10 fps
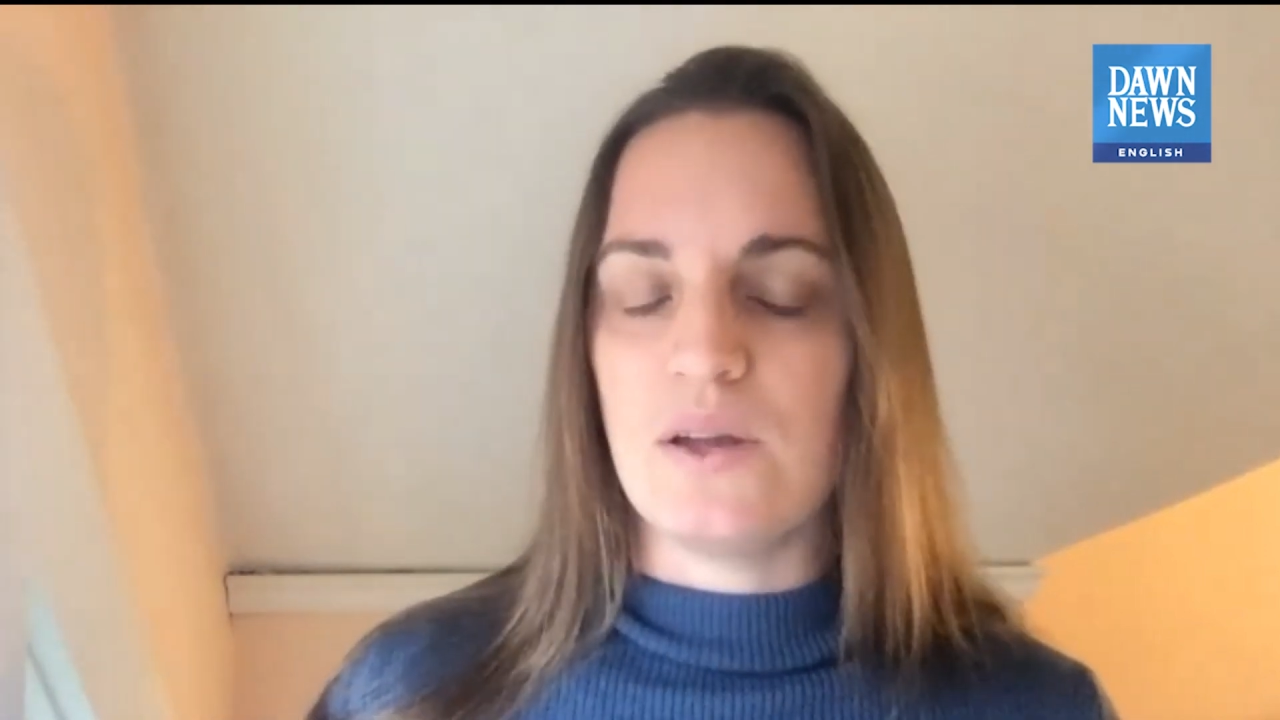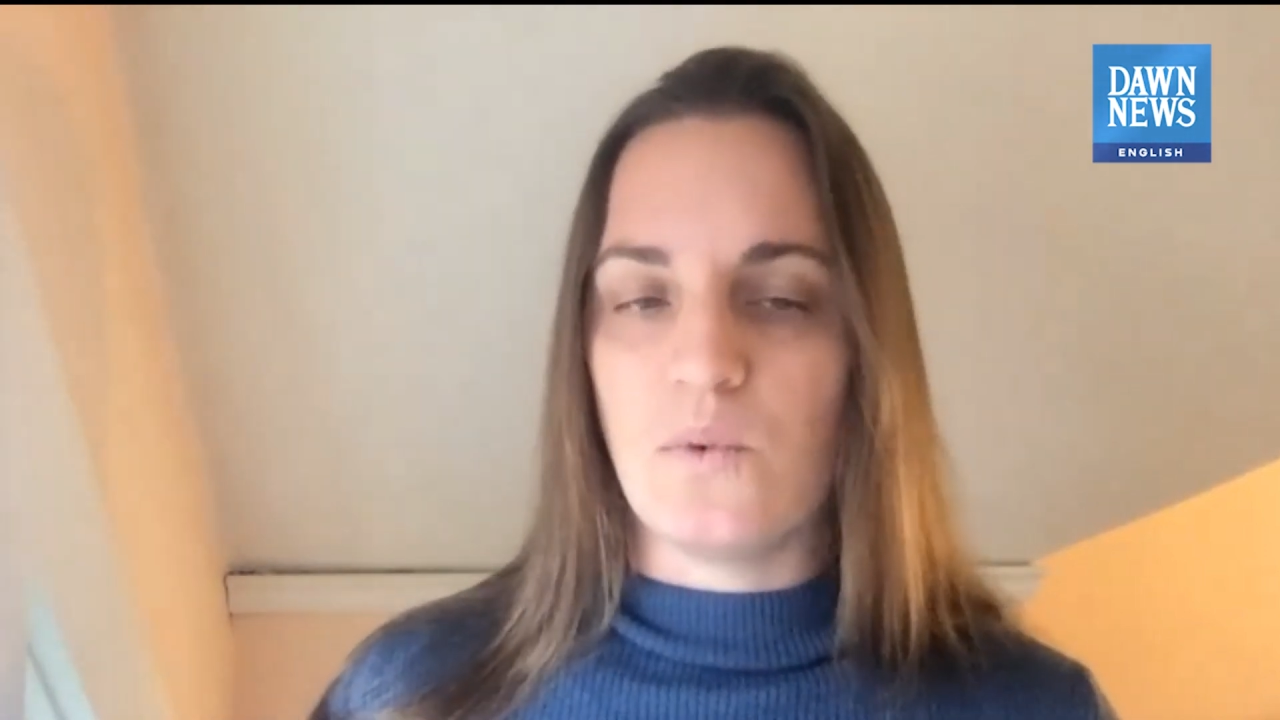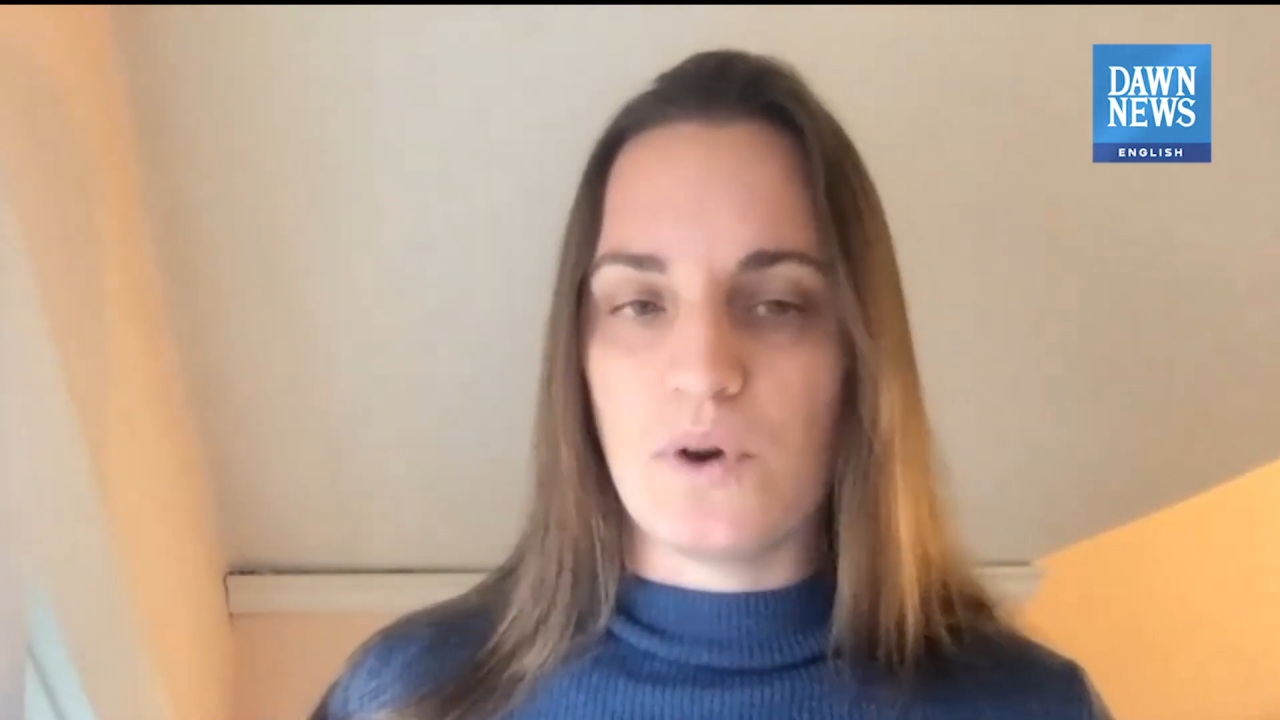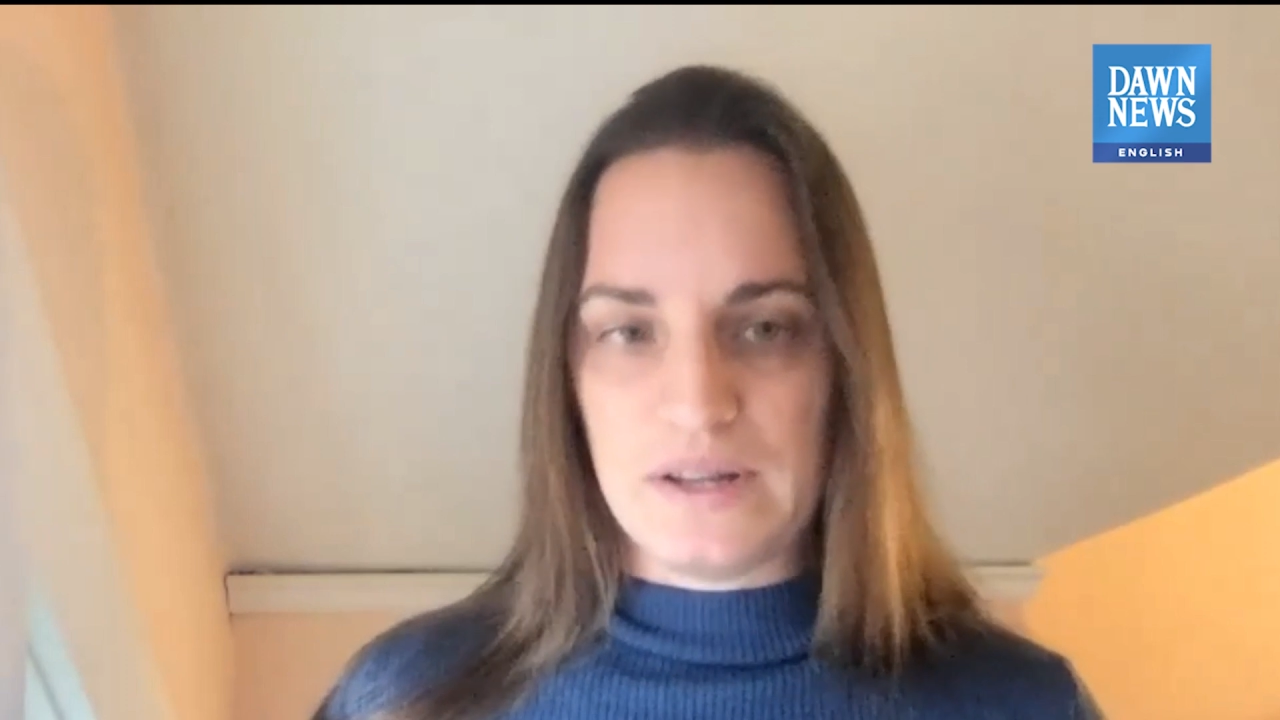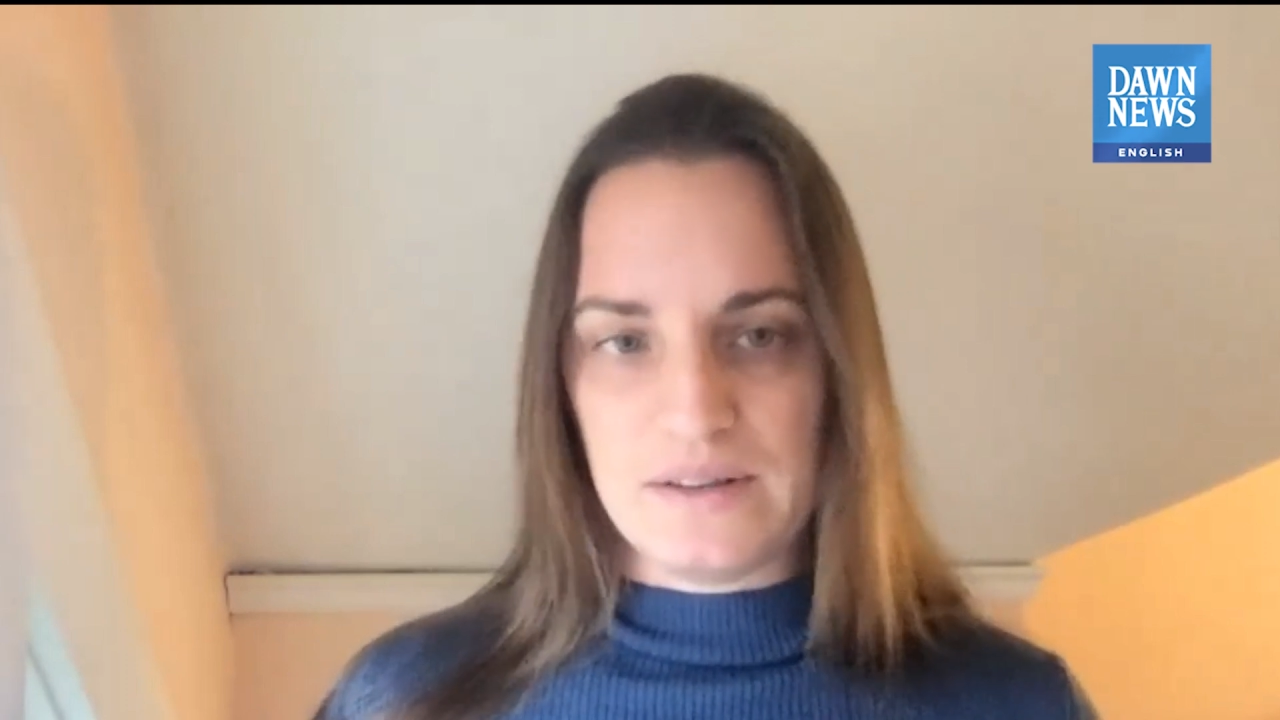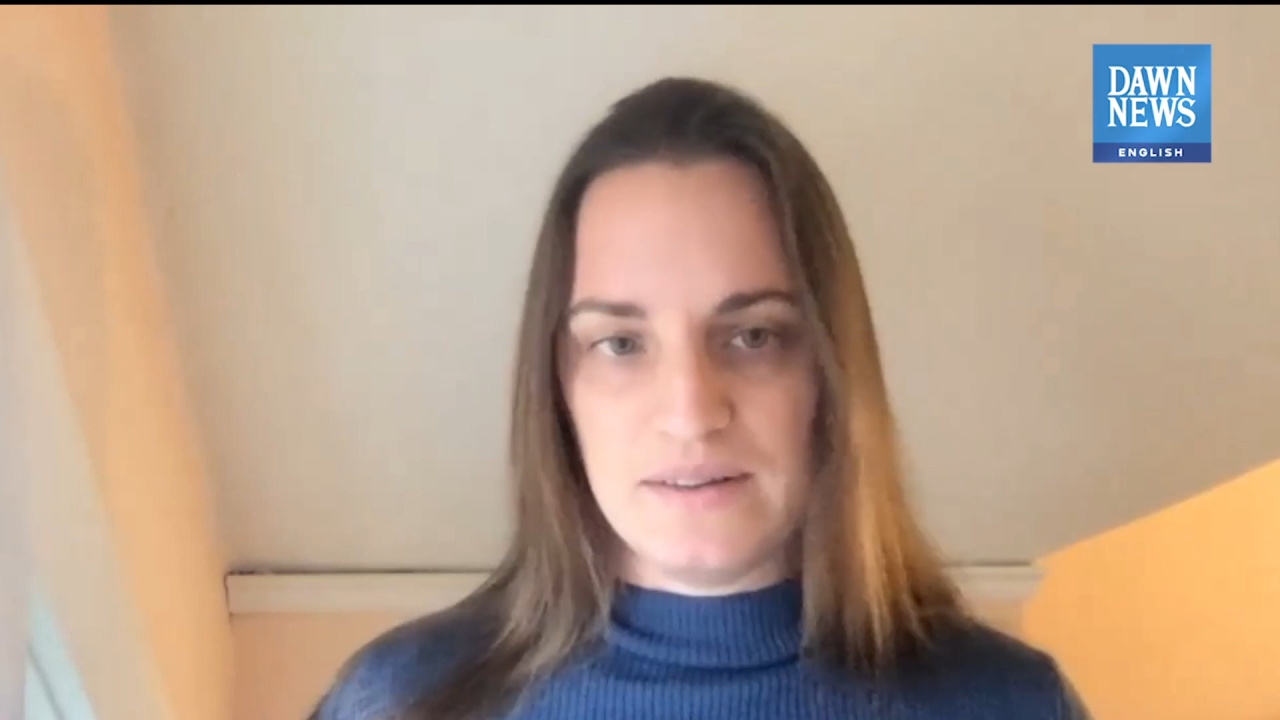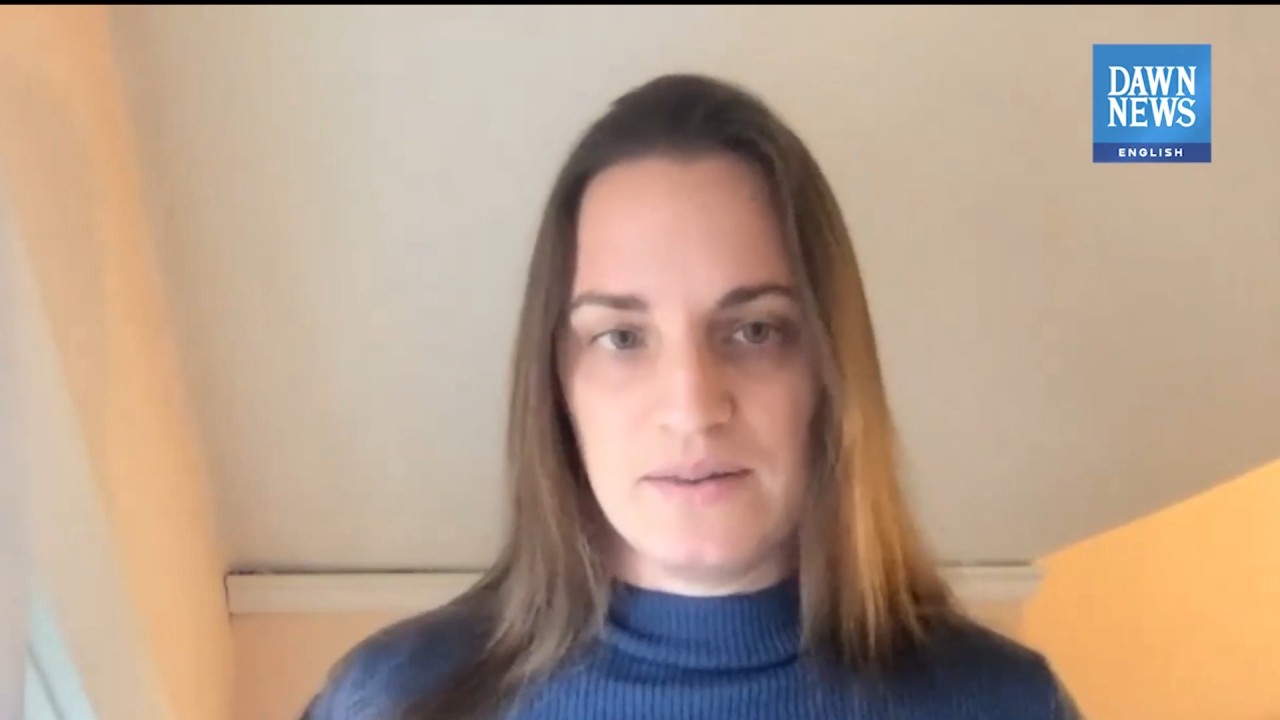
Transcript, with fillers: warning,